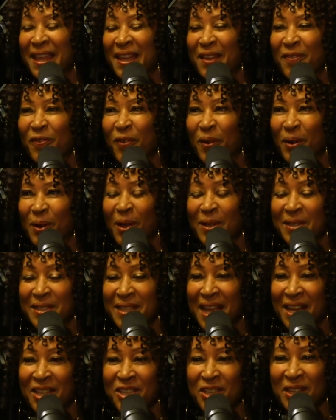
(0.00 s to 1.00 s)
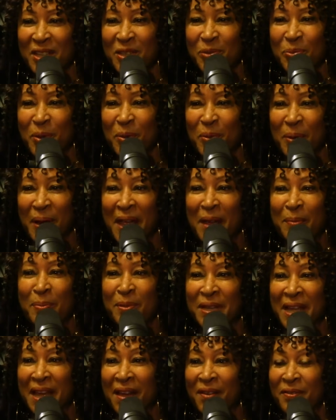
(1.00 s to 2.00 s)
I think for Los Angeles, we were
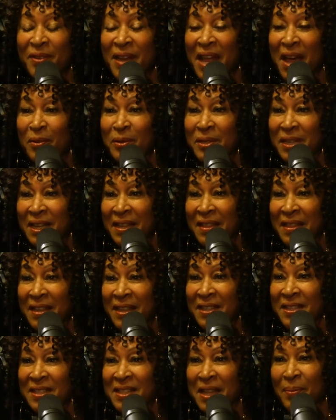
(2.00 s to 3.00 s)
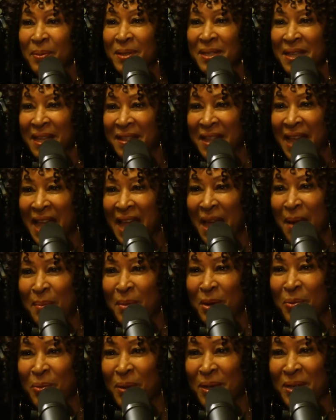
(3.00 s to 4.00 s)
able to have Now Dig This. That was at the
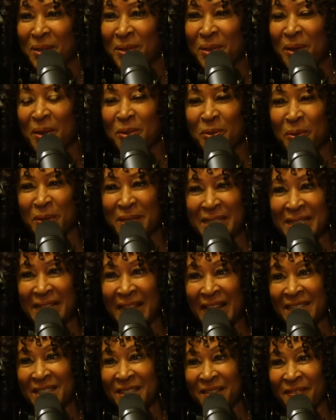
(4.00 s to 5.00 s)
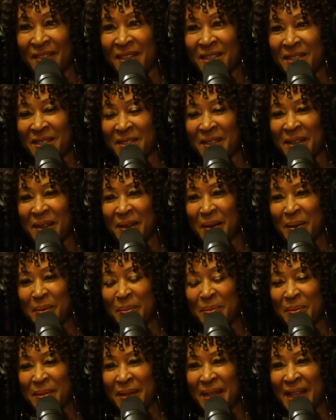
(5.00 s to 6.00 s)
Hammer, which is also a slice of this,
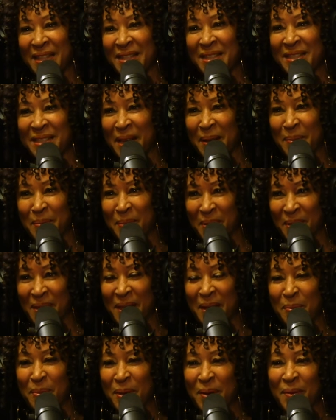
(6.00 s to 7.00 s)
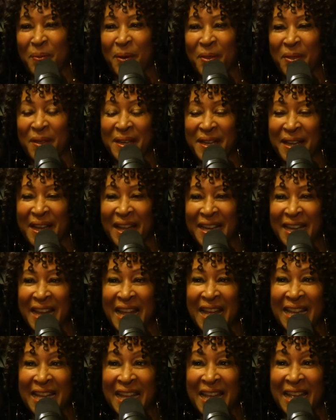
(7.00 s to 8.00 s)
that same thing, but with
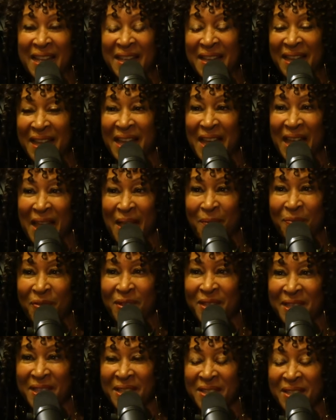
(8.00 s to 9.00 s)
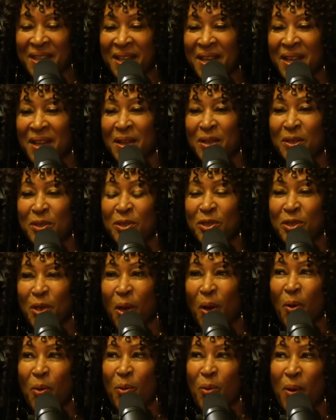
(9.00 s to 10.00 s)
an LA emphasis. Yes.
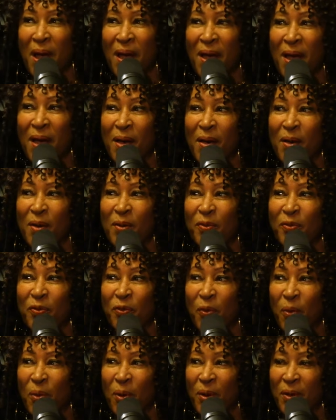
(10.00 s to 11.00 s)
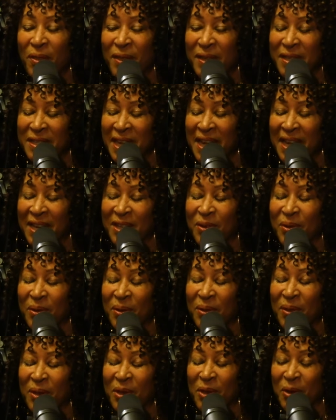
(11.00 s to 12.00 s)
So for the
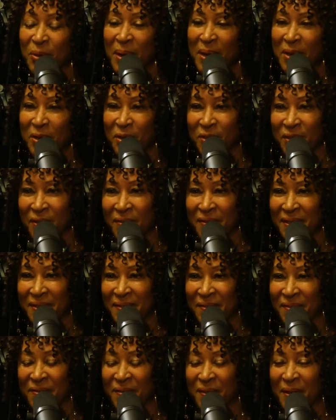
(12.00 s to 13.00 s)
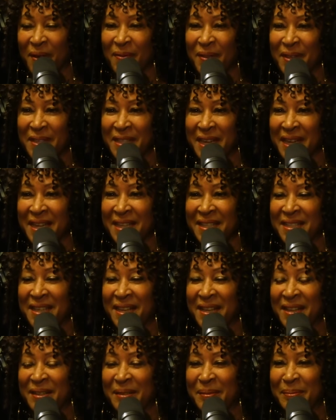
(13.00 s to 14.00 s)
Tate or the curators of the
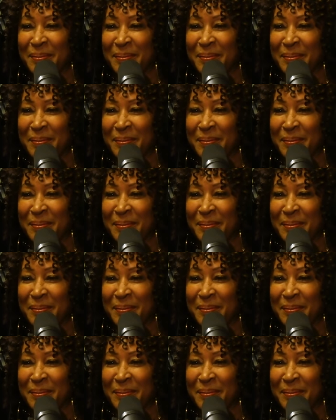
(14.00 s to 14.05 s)
Tate,